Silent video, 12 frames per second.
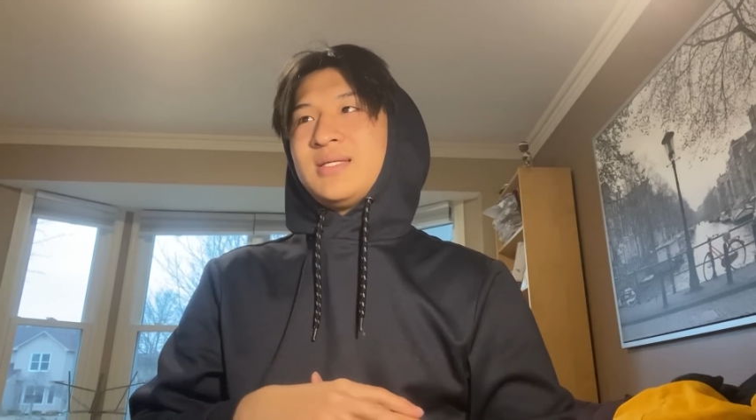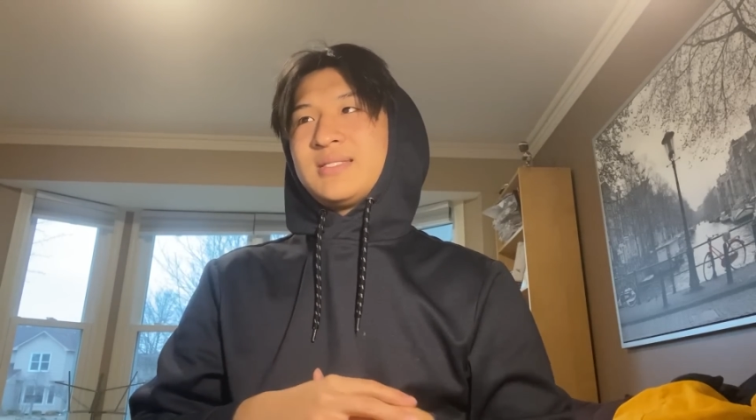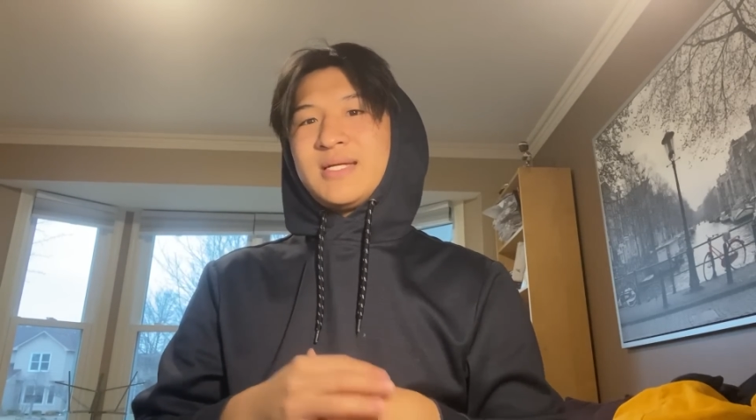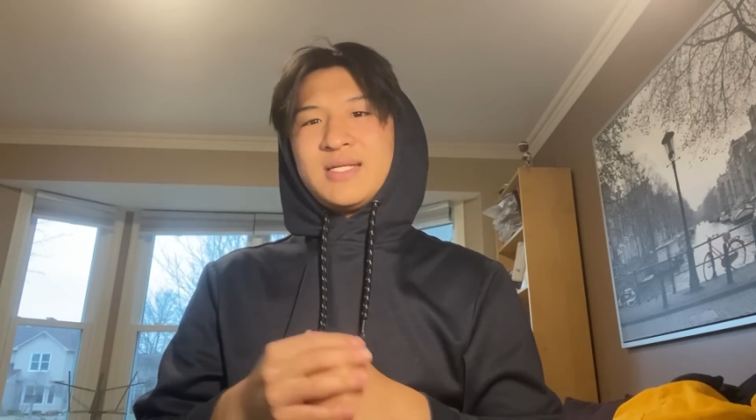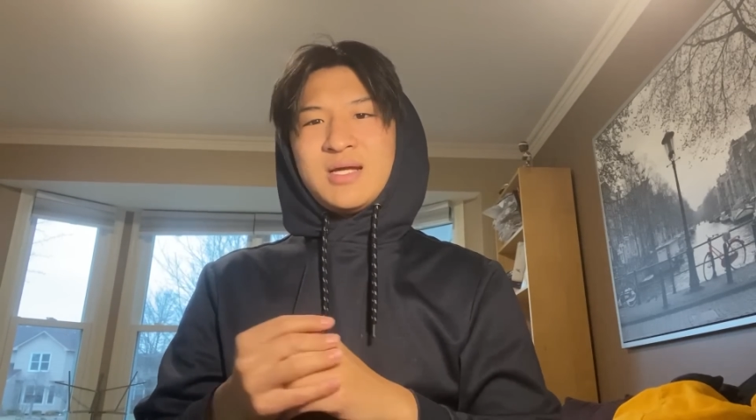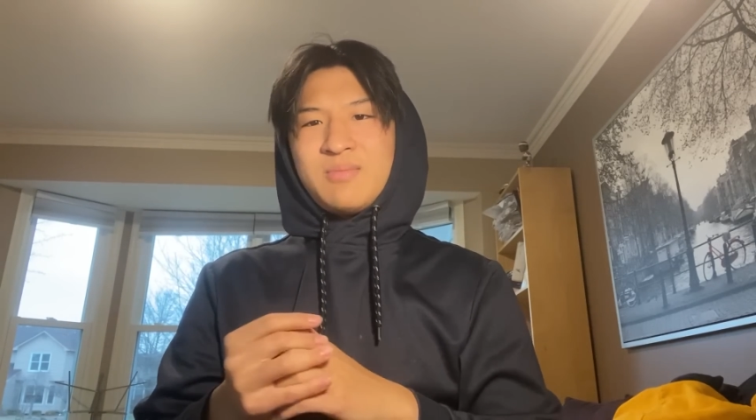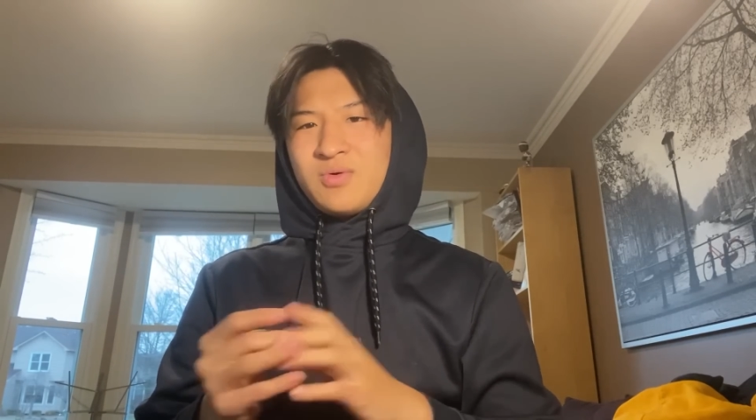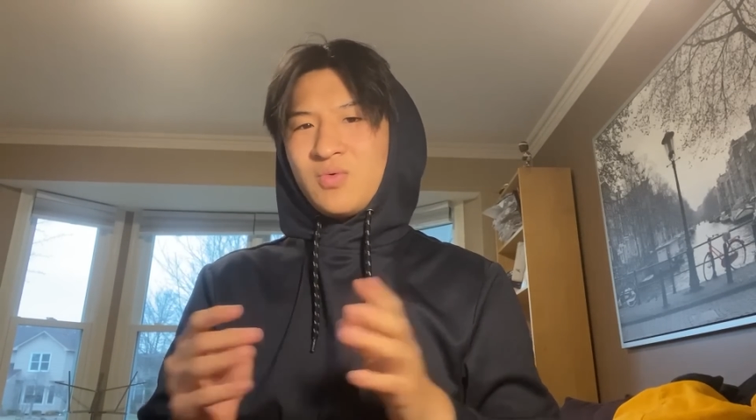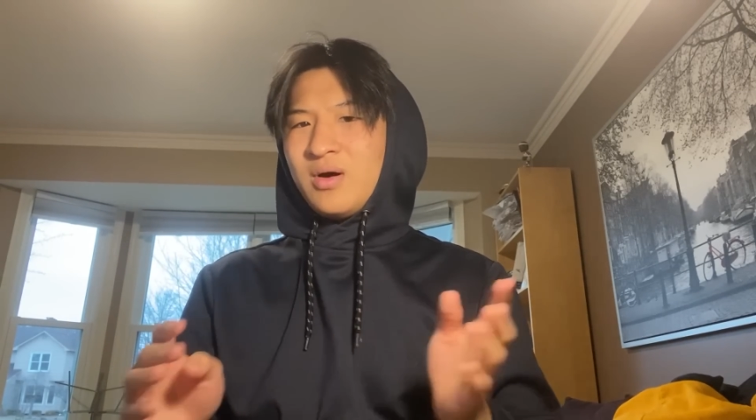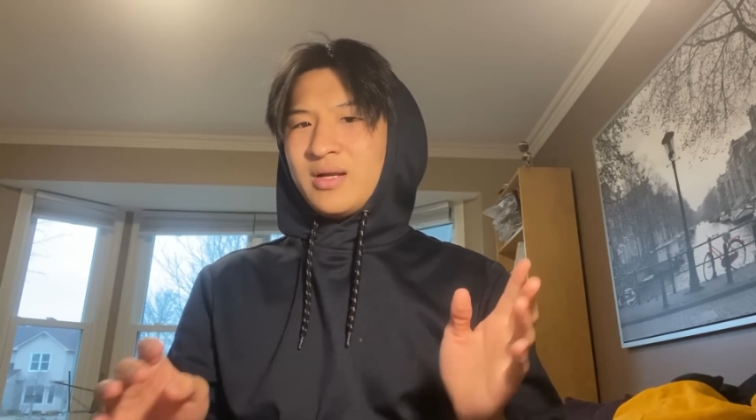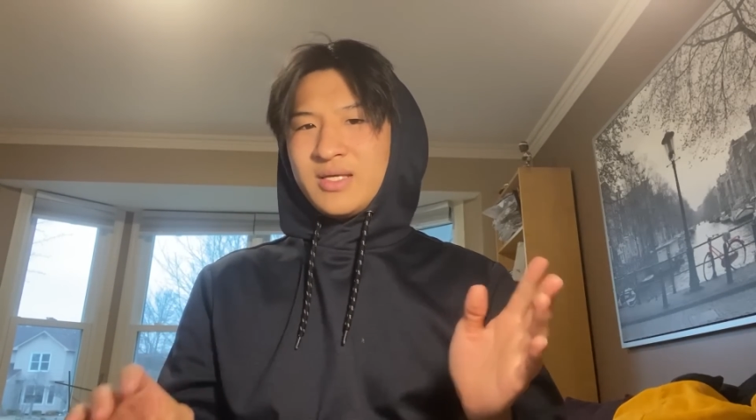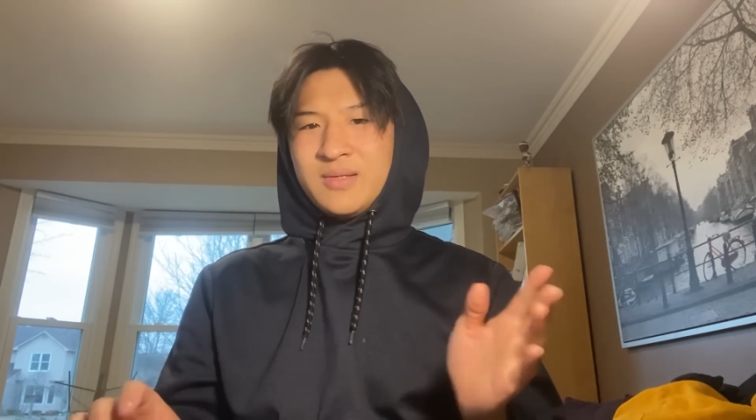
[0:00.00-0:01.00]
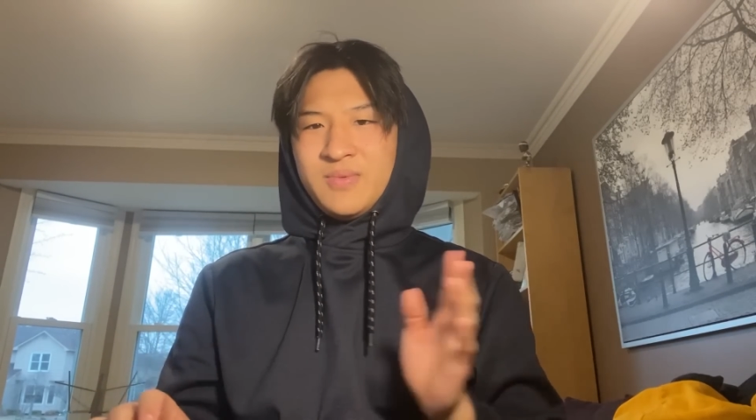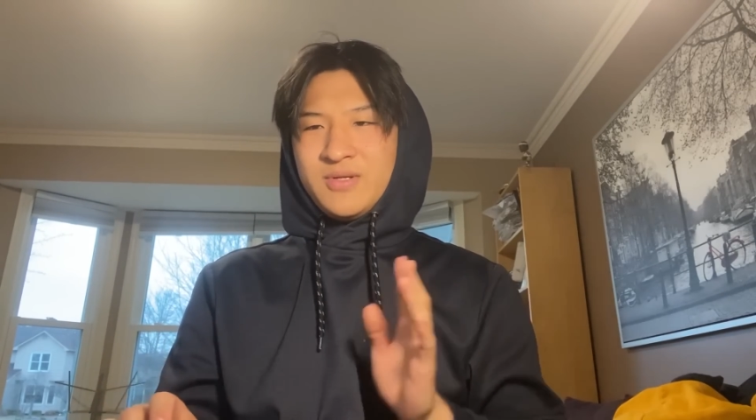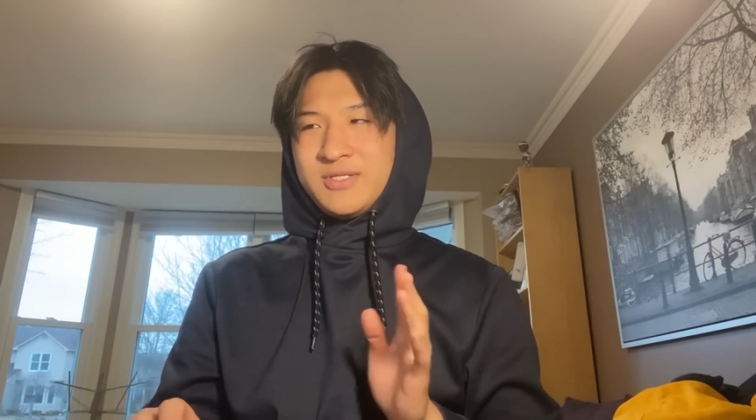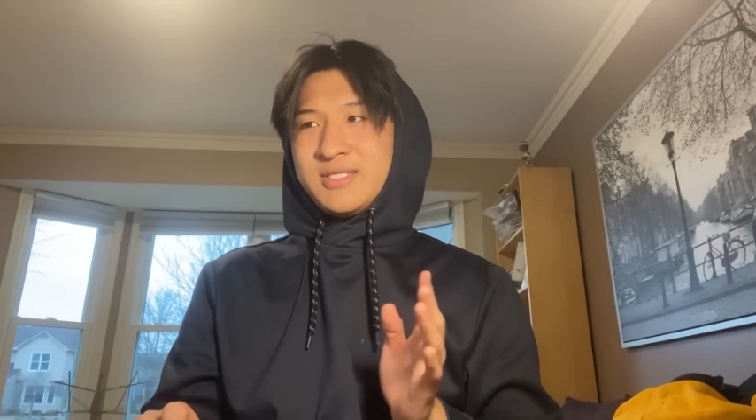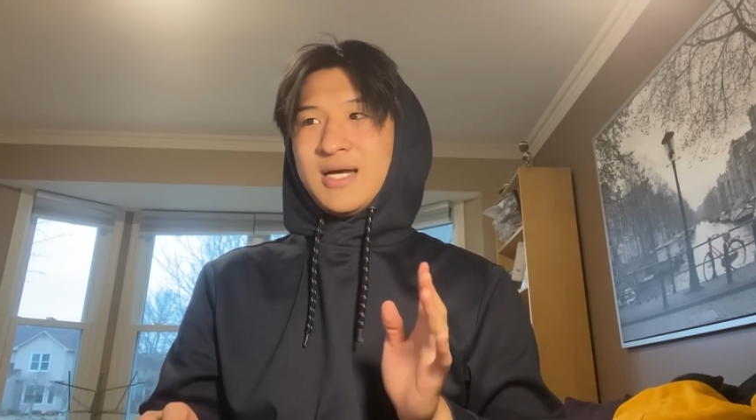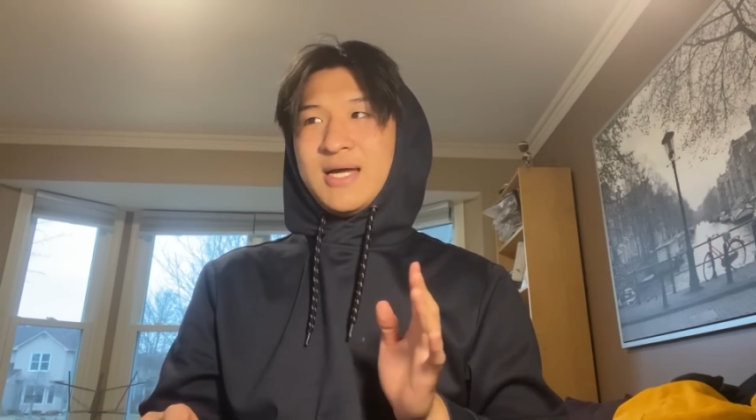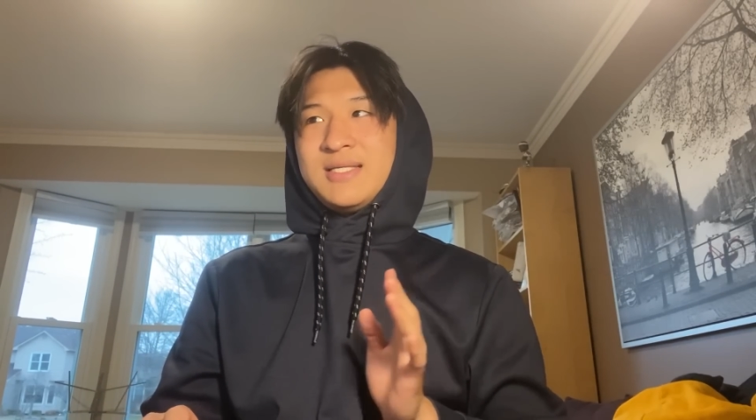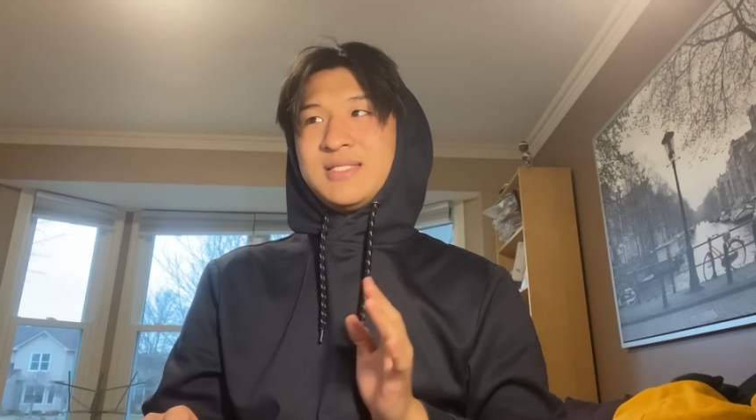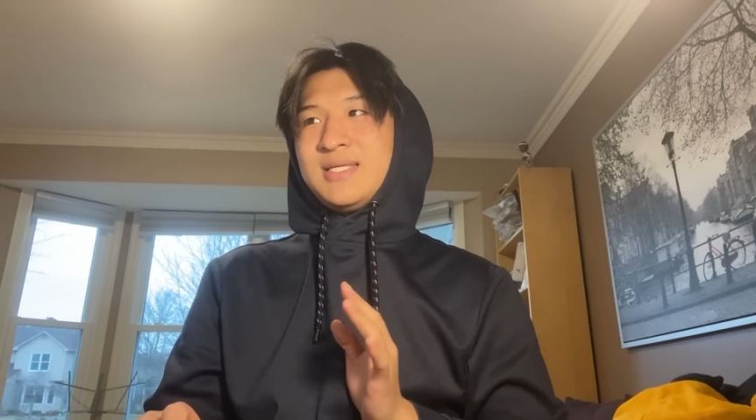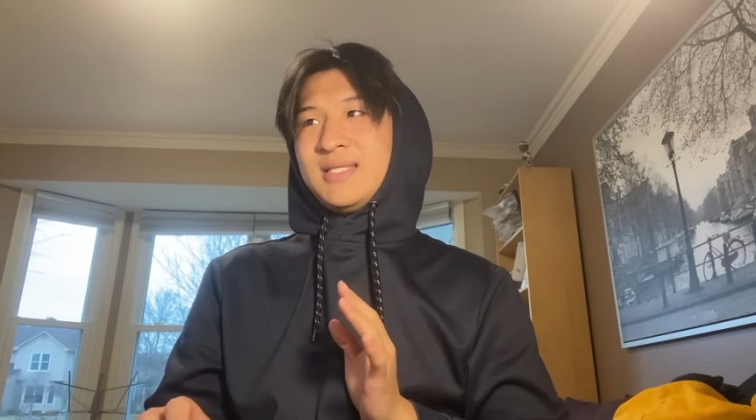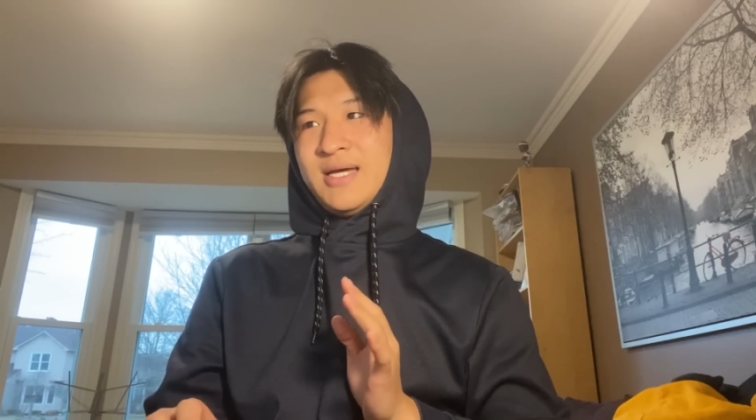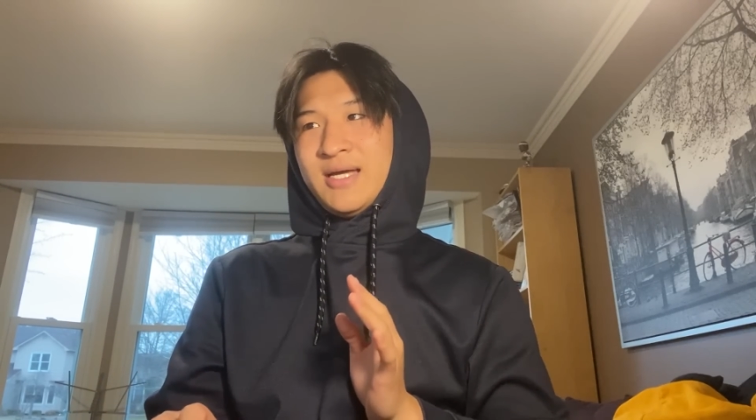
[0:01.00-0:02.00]
It's like number 1 in computer
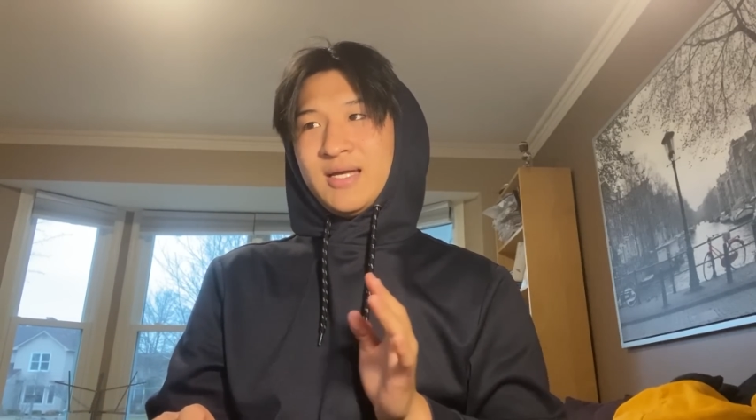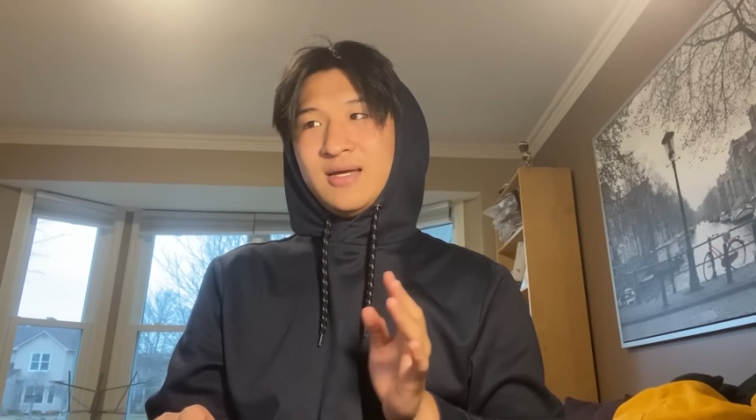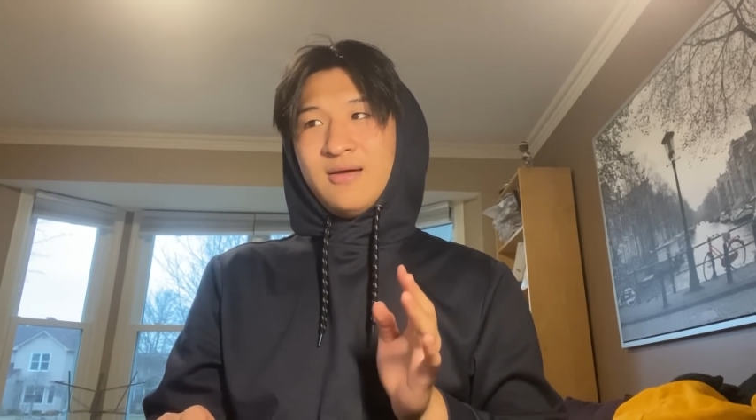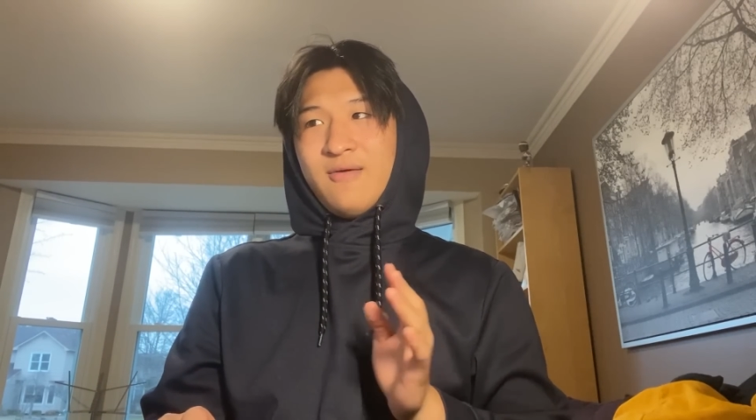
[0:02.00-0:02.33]
science and like